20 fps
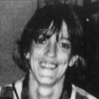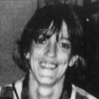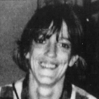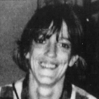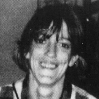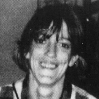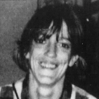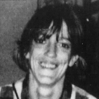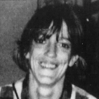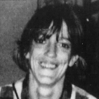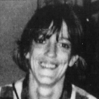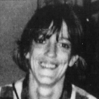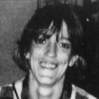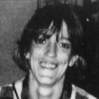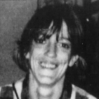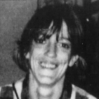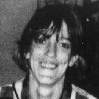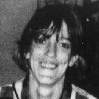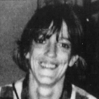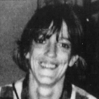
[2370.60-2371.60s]

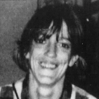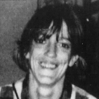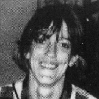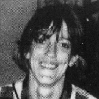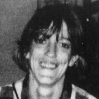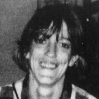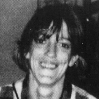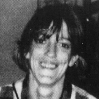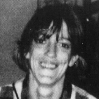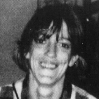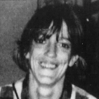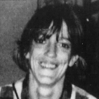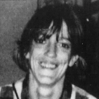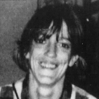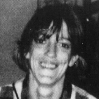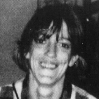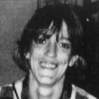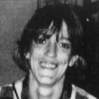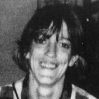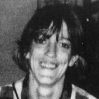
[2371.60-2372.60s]

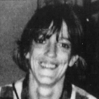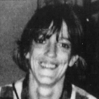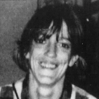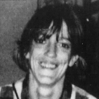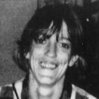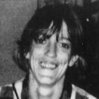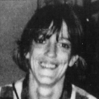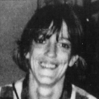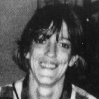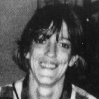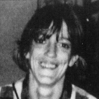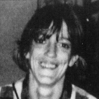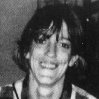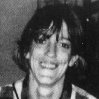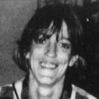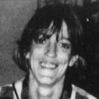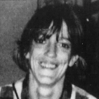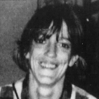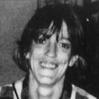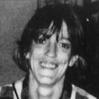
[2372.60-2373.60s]

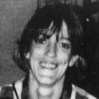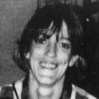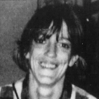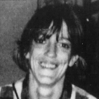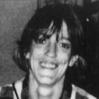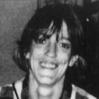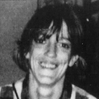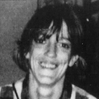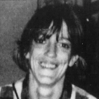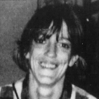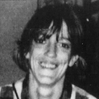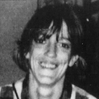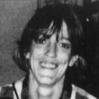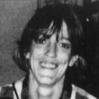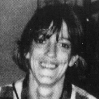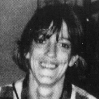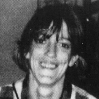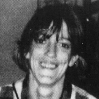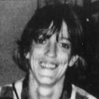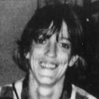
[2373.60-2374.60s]

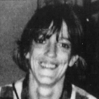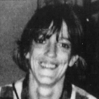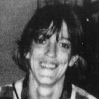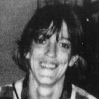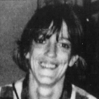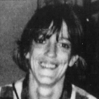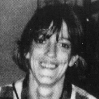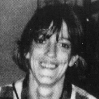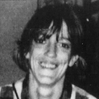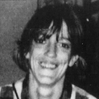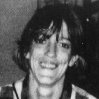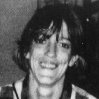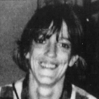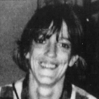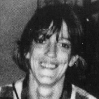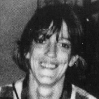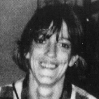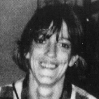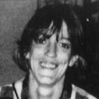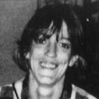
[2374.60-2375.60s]

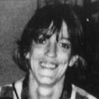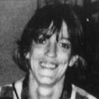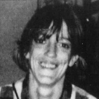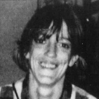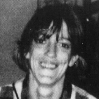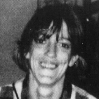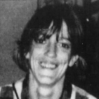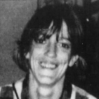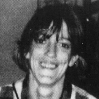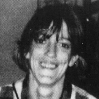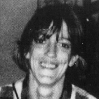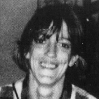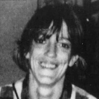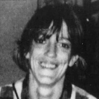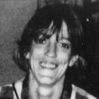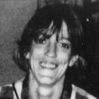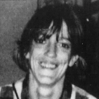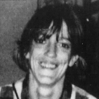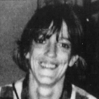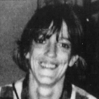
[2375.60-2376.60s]

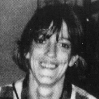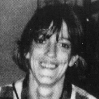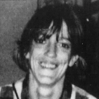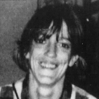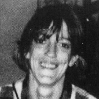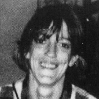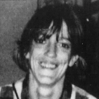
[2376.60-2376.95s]
This is a still picture; no speech is visible.